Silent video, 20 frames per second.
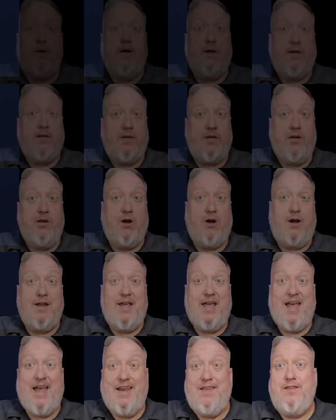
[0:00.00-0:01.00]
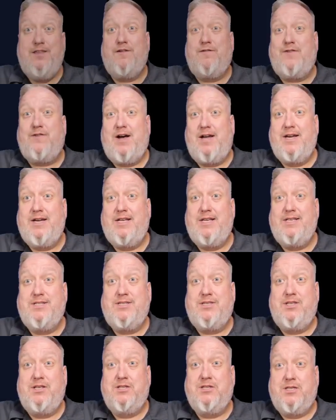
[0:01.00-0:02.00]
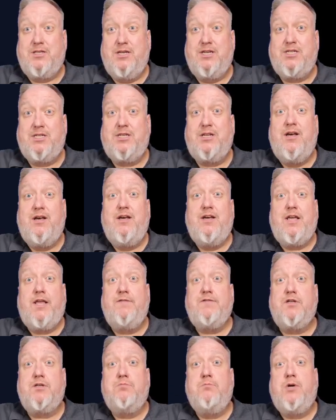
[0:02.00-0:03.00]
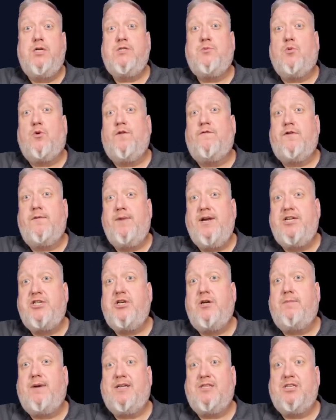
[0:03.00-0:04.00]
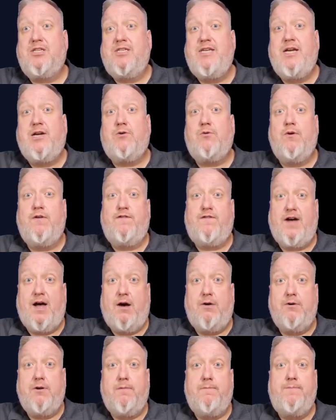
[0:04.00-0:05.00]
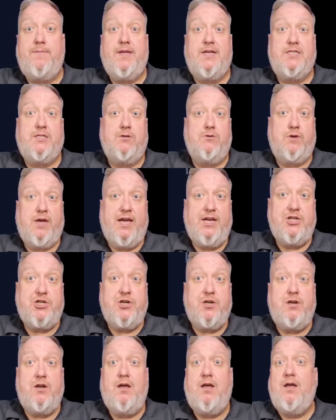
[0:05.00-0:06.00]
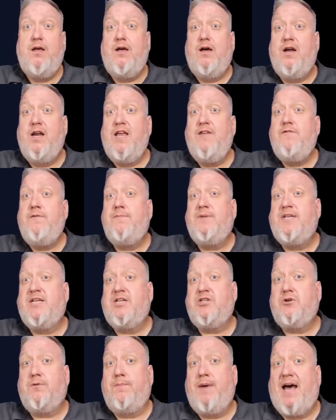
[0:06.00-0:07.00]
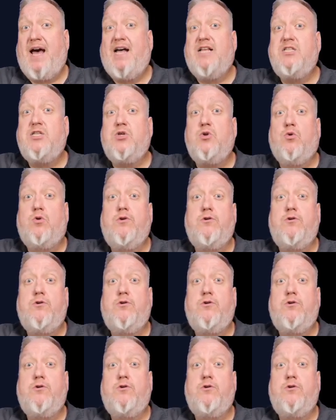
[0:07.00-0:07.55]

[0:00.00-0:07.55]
Clicking on any of the findings in this list gives us much more information about the secret we found. its location, and even potential paths toward